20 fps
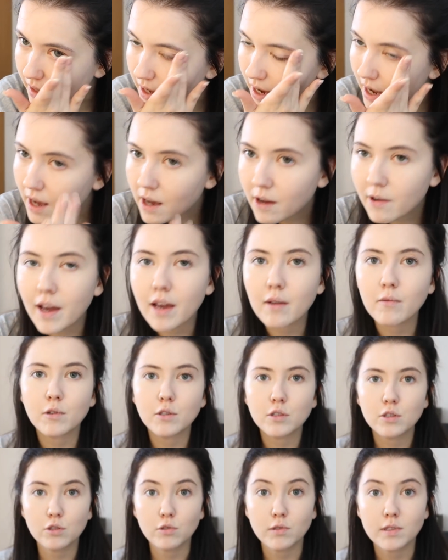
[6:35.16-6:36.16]
now I
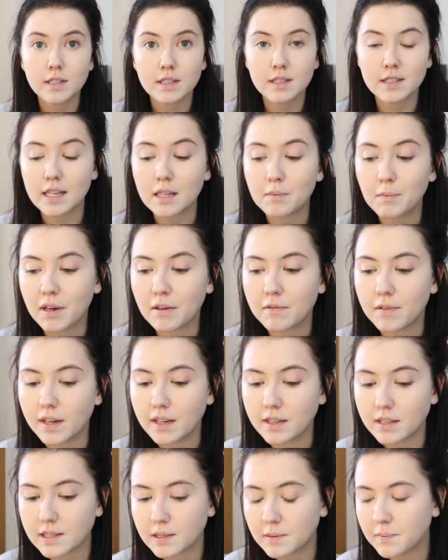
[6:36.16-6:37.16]
want to set my
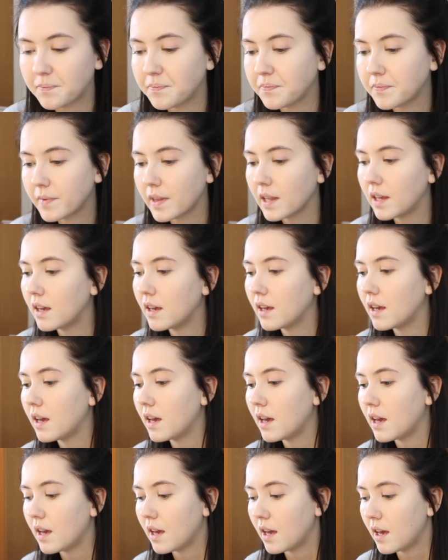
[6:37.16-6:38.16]
face,
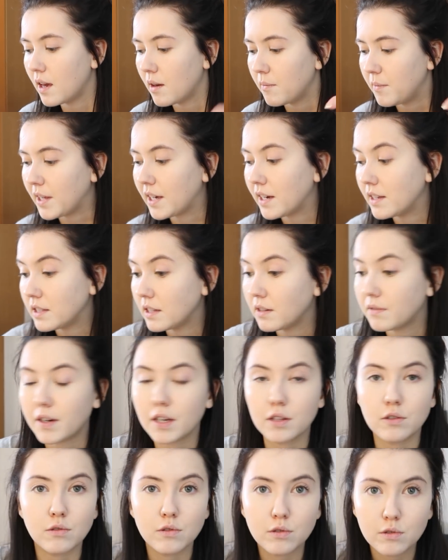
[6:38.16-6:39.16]
because if
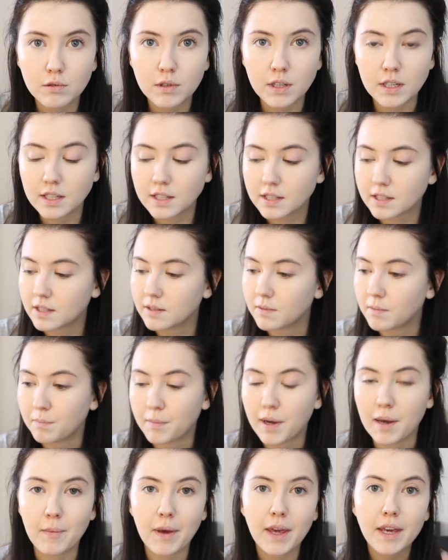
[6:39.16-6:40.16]
I don't do this,
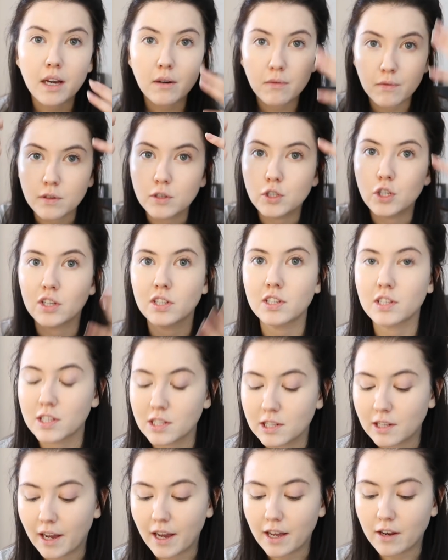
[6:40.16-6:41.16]
my makeup will just
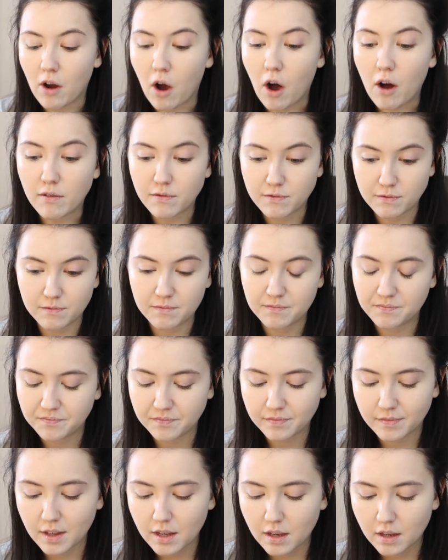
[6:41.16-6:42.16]
slide off.
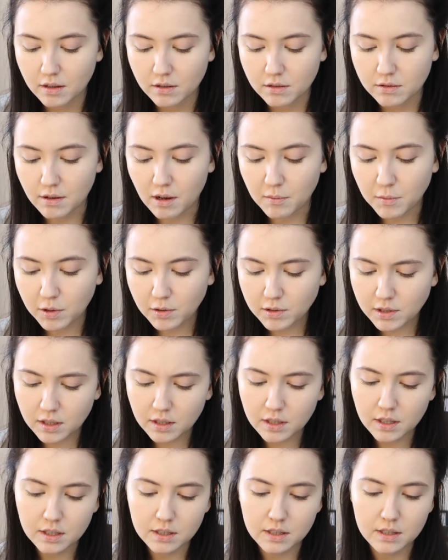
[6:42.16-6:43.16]
So I'm
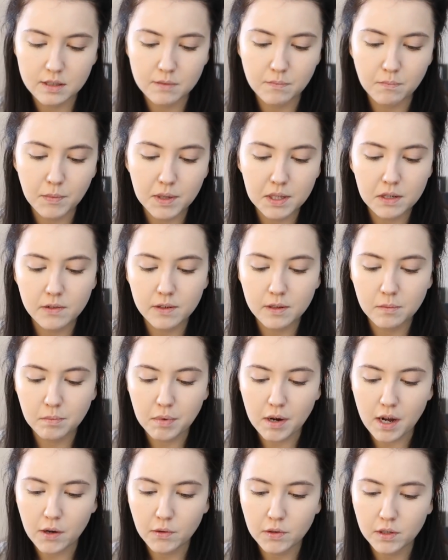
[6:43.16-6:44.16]
using this mineral
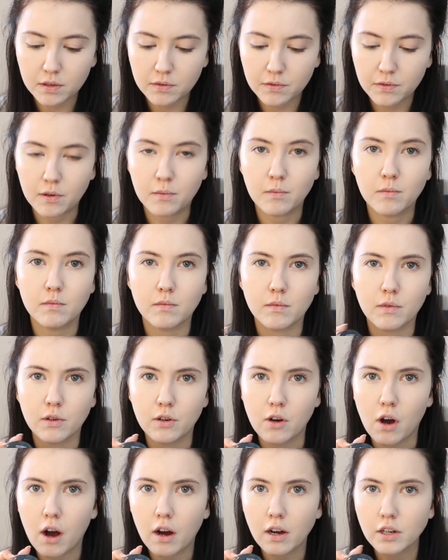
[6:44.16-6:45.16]
powder from
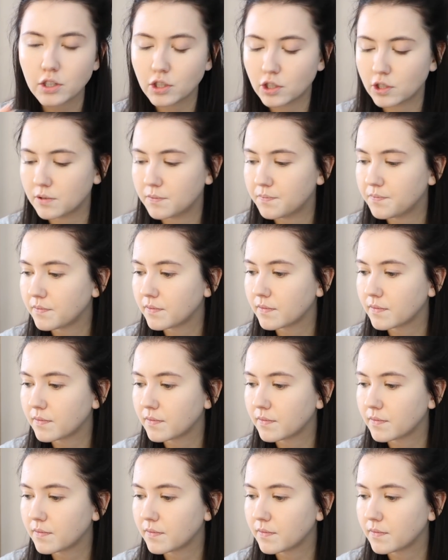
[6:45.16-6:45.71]
Gosh.